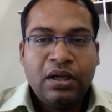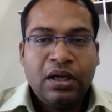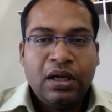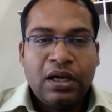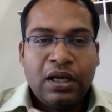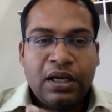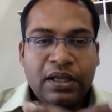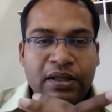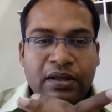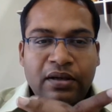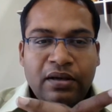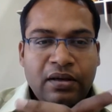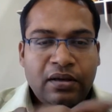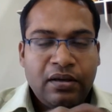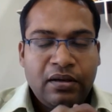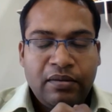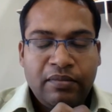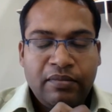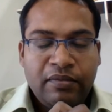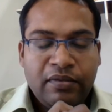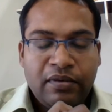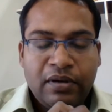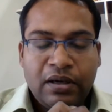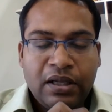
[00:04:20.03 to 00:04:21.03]

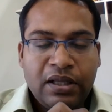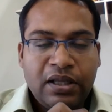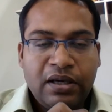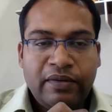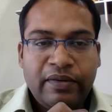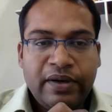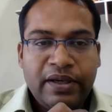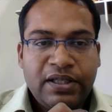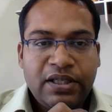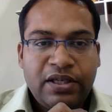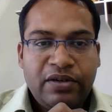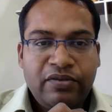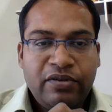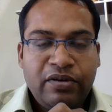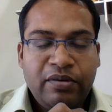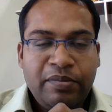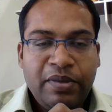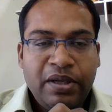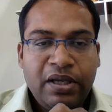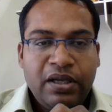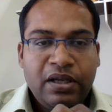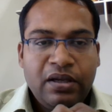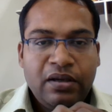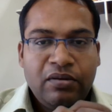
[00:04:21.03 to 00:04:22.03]
otherwise it will
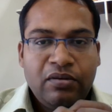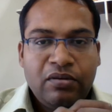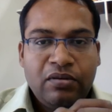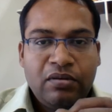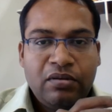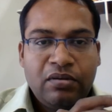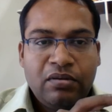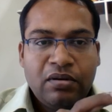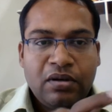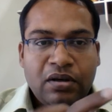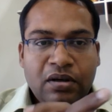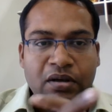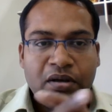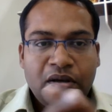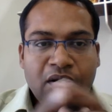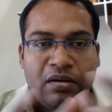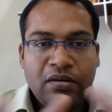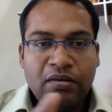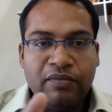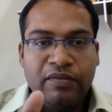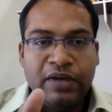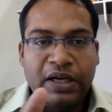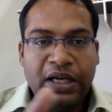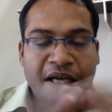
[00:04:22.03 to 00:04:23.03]
be
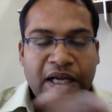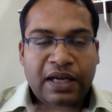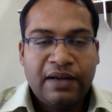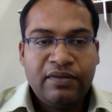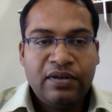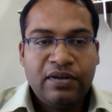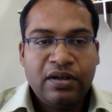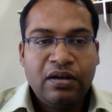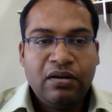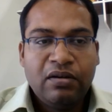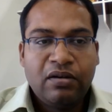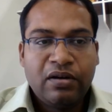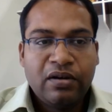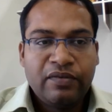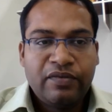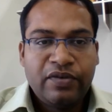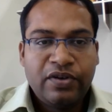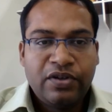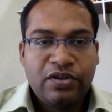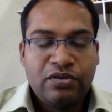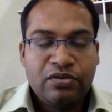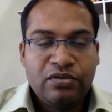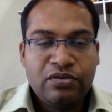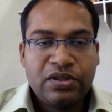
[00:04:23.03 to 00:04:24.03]
will have the lot of
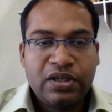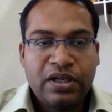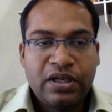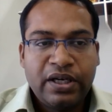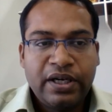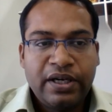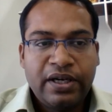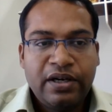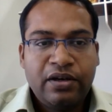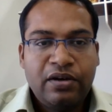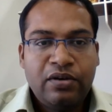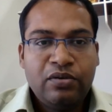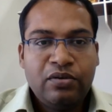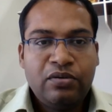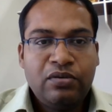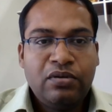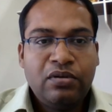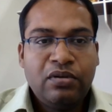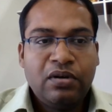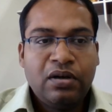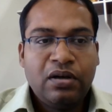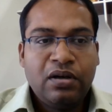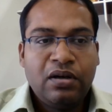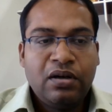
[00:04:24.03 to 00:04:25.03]
issues related
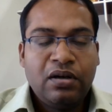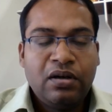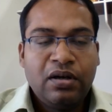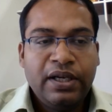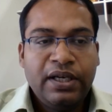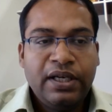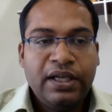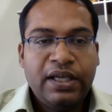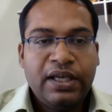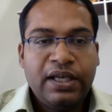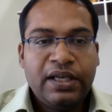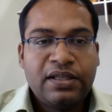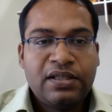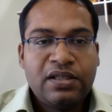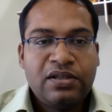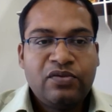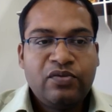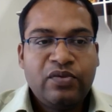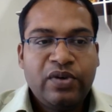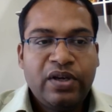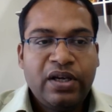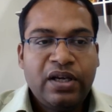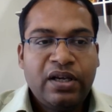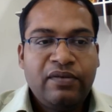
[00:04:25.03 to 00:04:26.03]
to in cases
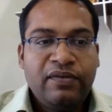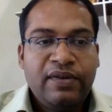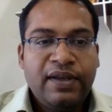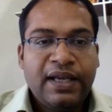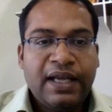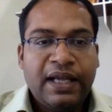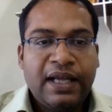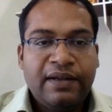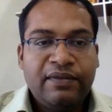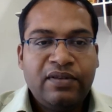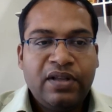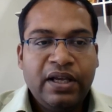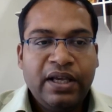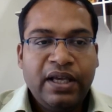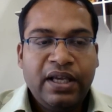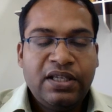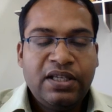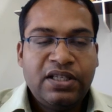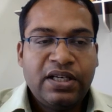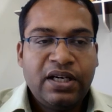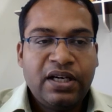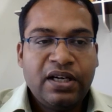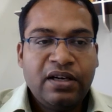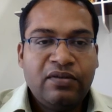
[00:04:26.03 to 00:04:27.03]
where we have the
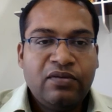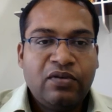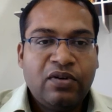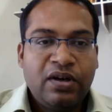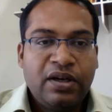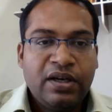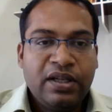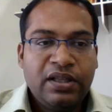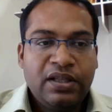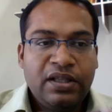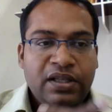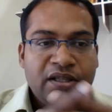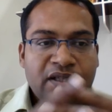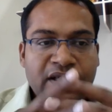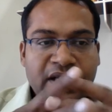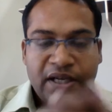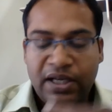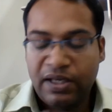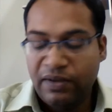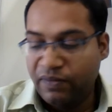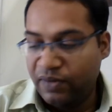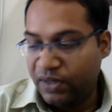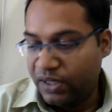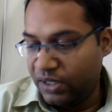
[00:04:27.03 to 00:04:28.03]
agent involved in these
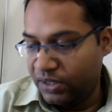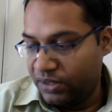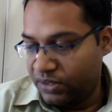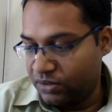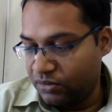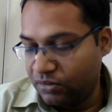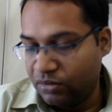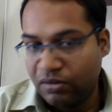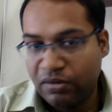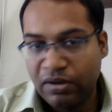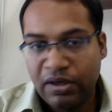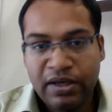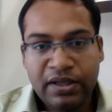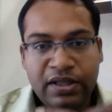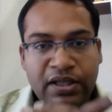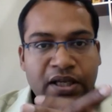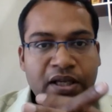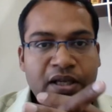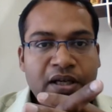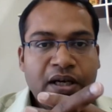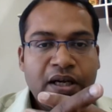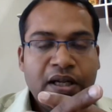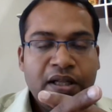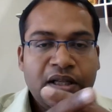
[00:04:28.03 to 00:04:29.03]
activities, or
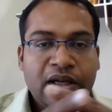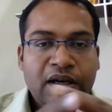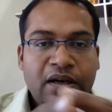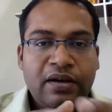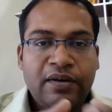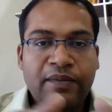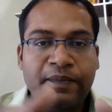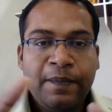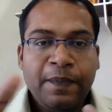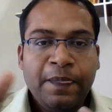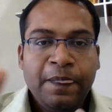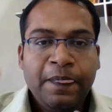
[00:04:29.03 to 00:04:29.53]
the other